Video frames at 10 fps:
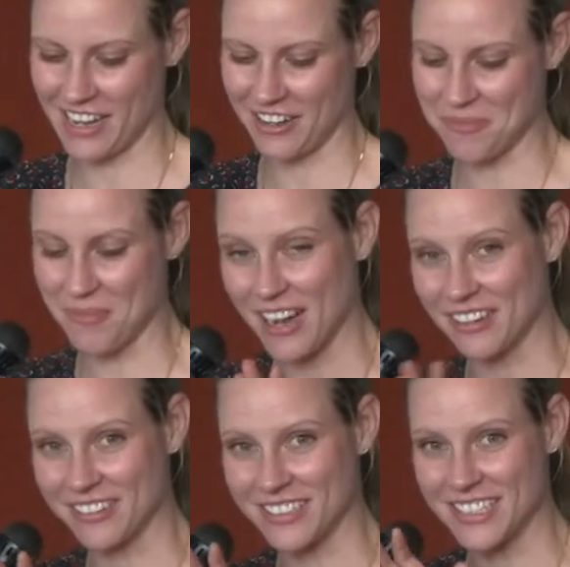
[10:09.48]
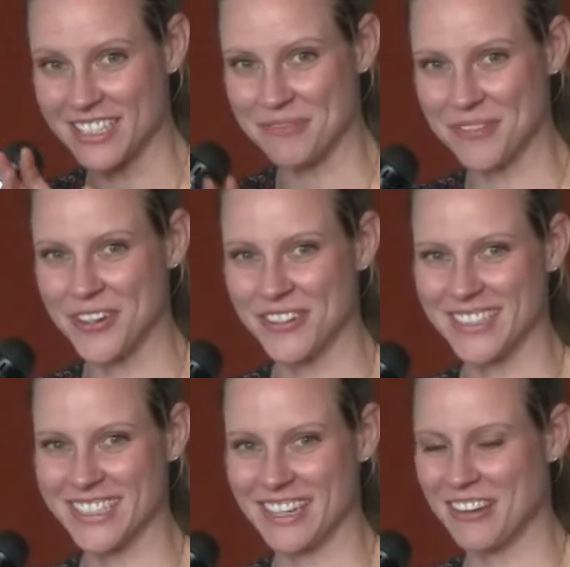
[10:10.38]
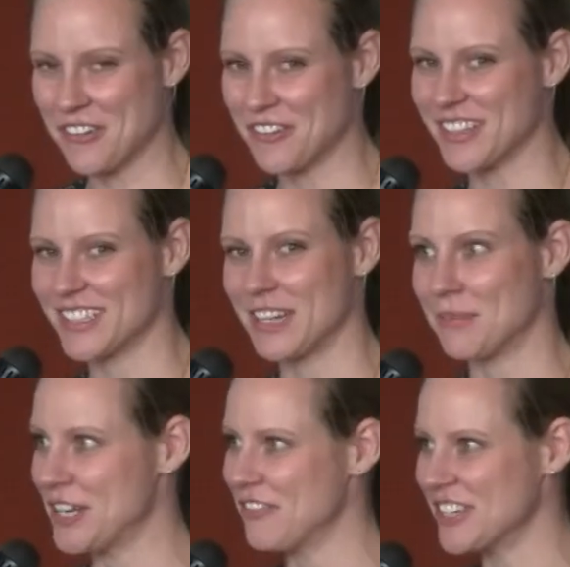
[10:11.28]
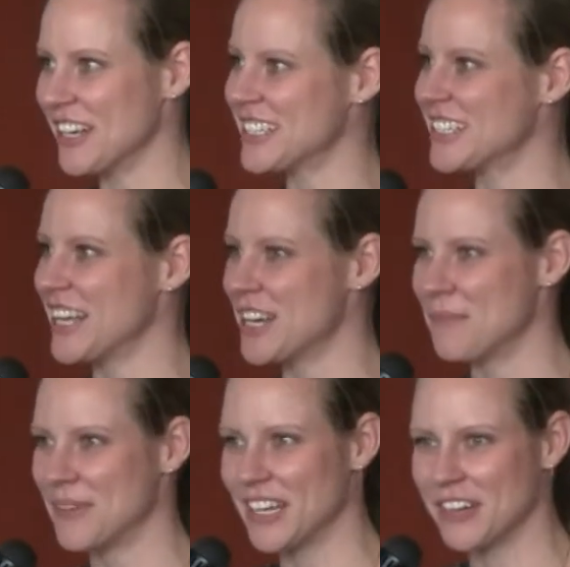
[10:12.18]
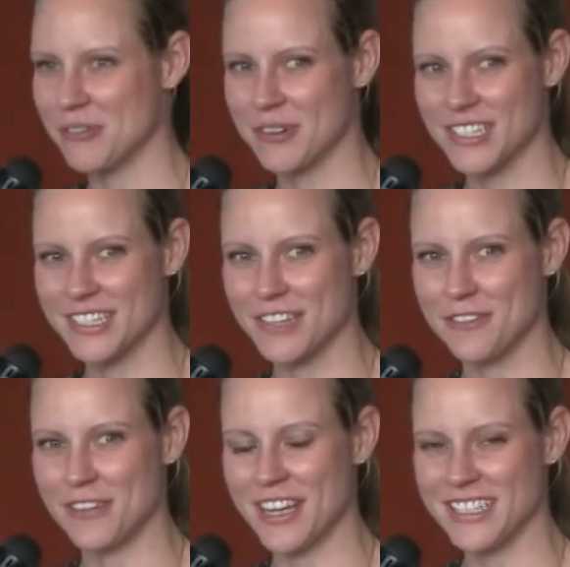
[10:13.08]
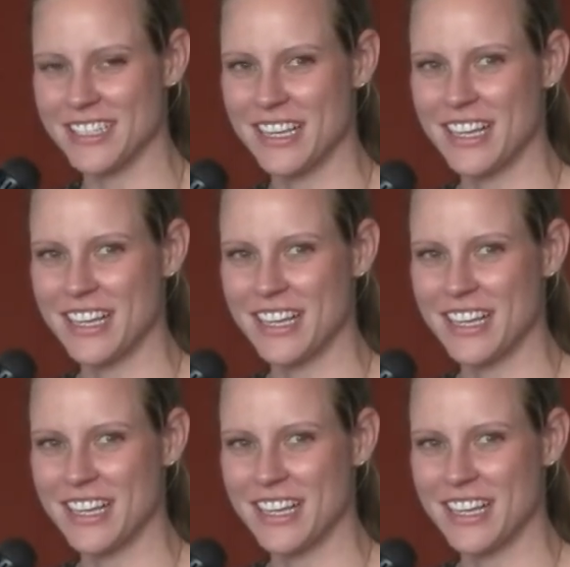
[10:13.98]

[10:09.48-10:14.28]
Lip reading: Hello, Mark Singham, who is over at this table here. Do you want to stand up and let everybody see your face?